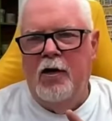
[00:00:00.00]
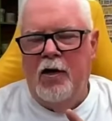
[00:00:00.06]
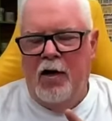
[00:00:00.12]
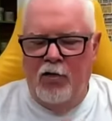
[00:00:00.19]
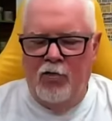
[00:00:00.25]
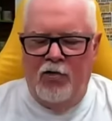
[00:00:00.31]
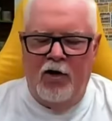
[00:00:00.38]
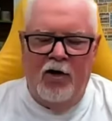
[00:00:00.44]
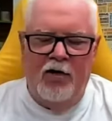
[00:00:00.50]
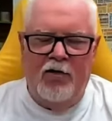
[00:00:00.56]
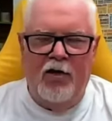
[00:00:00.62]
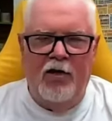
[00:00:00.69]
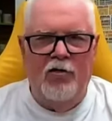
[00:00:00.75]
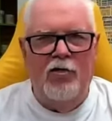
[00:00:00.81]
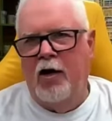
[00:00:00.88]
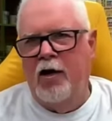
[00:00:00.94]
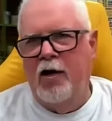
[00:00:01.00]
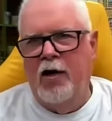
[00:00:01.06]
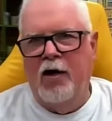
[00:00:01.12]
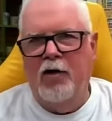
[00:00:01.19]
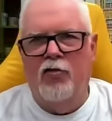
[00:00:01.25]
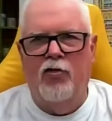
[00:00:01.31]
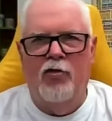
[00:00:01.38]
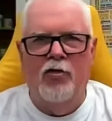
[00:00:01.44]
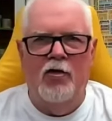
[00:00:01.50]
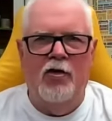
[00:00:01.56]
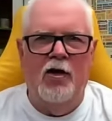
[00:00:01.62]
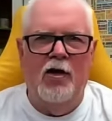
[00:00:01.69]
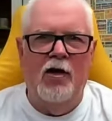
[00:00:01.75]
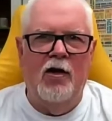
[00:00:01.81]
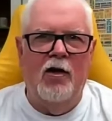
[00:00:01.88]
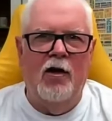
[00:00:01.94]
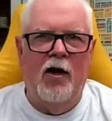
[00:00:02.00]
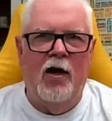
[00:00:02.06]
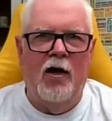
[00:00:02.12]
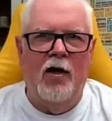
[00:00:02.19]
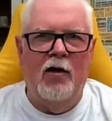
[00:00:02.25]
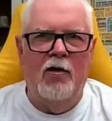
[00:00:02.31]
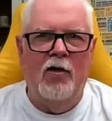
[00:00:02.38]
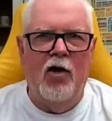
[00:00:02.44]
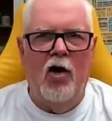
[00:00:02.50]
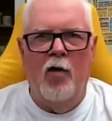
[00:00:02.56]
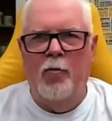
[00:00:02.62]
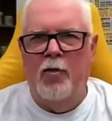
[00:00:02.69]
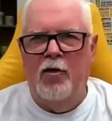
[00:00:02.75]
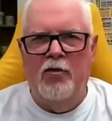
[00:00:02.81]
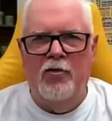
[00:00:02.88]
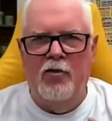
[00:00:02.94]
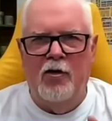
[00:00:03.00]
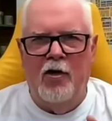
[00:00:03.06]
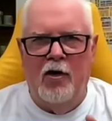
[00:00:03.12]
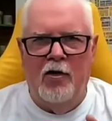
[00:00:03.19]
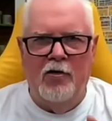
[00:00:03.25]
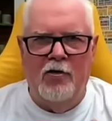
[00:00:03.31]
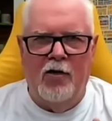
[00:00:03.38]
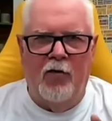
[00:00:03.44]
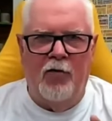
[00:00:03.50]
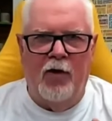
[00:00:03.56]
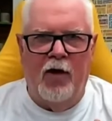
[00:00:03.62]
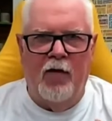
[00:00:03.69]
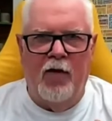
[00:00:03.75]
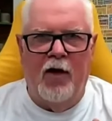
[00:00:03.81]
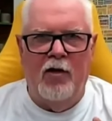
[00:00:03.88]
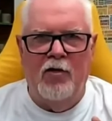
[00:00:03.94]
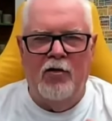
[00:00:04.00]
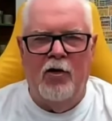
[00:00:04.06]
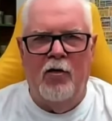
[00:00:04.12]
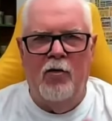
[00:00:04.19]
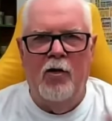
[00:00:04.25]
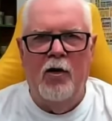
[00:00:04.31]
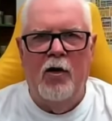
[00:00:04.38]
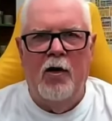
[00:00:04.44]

utilities like electricity and garbage and stuff like that. So